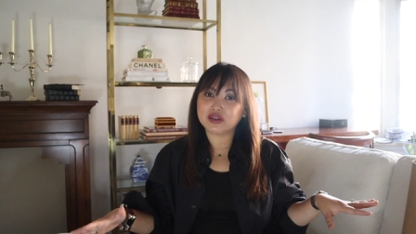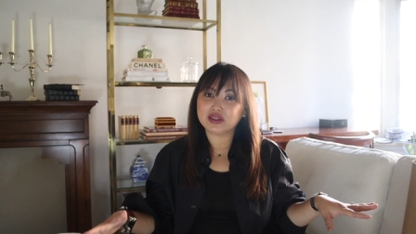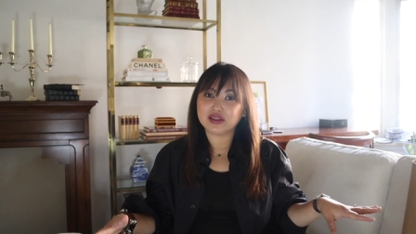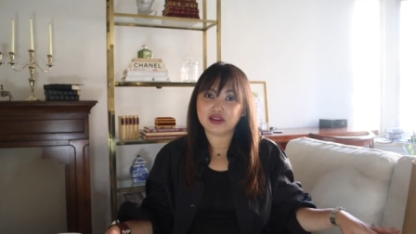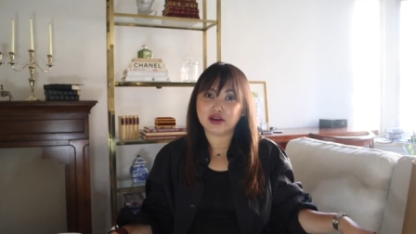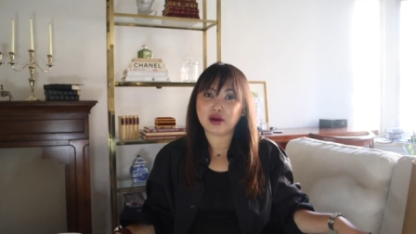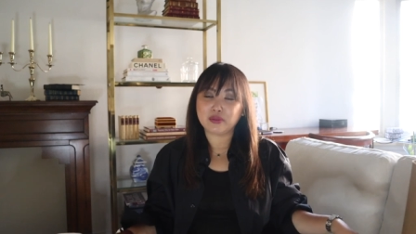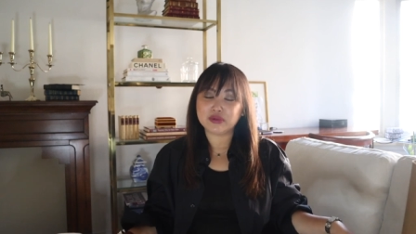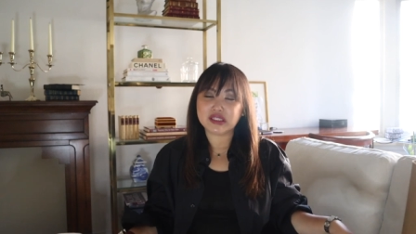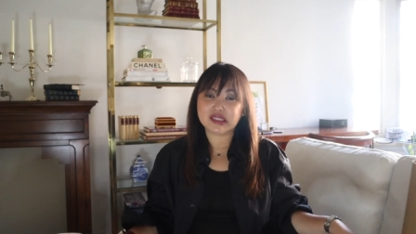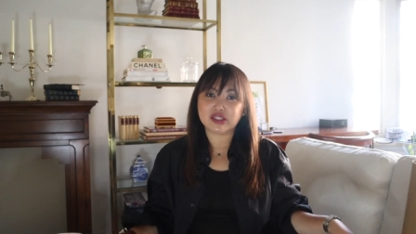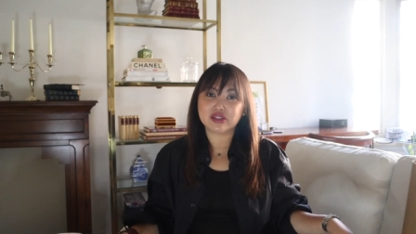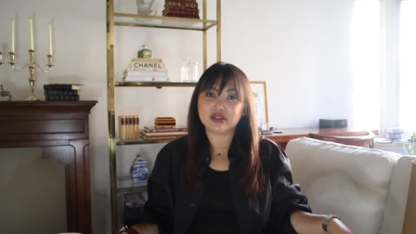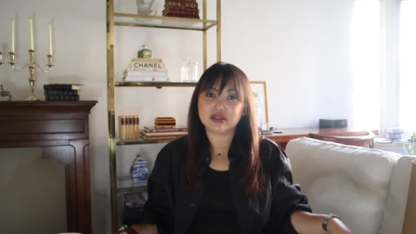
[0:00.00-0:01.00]
in the comment
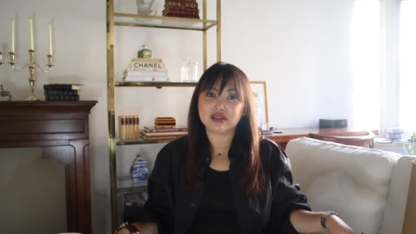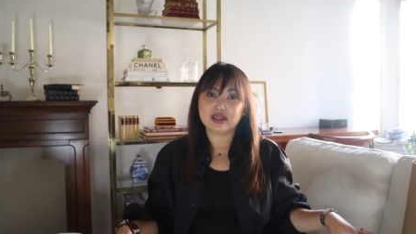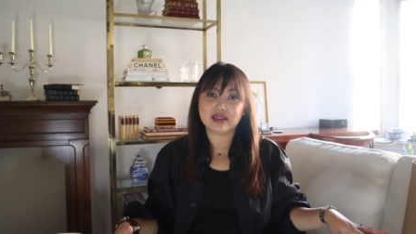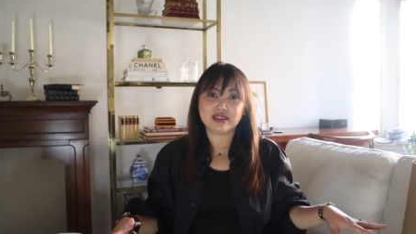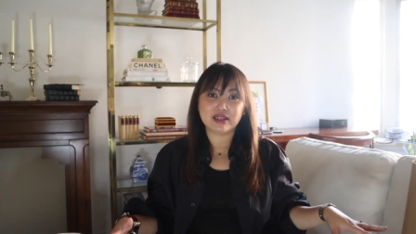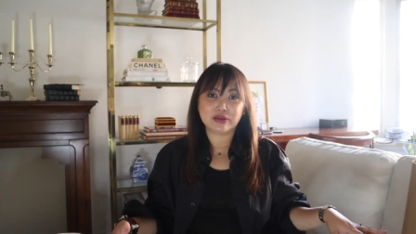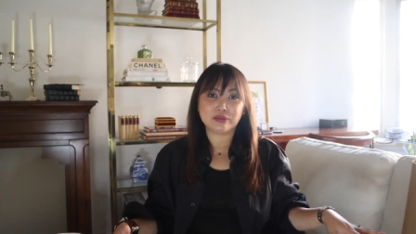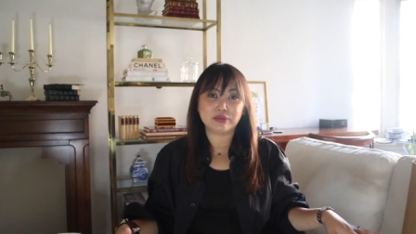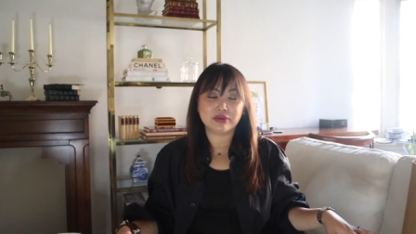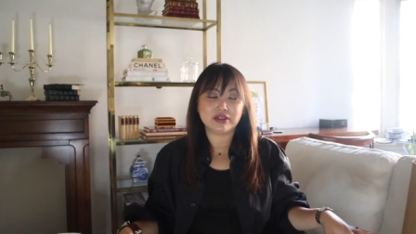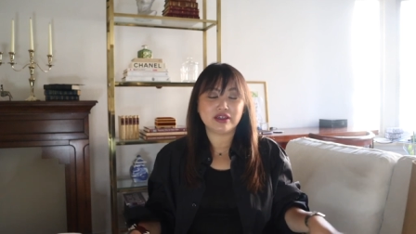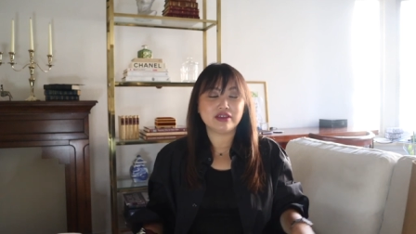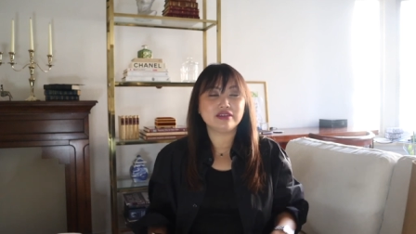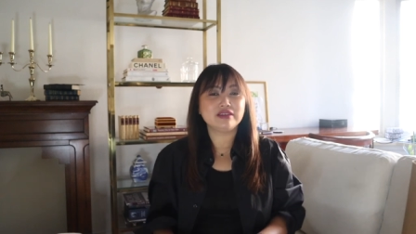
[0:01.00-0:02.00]
section down
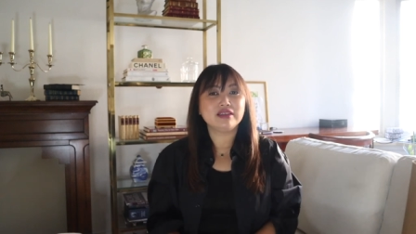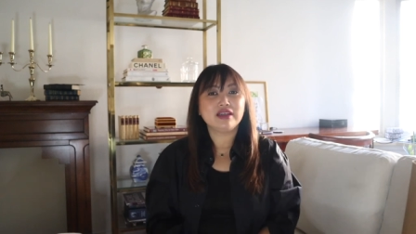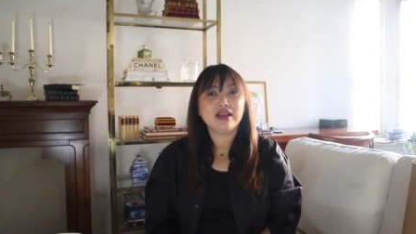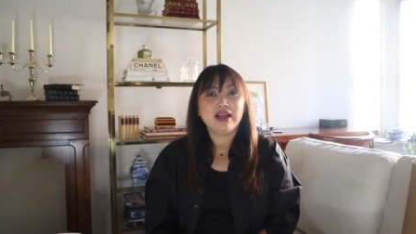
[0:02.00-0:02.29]
below.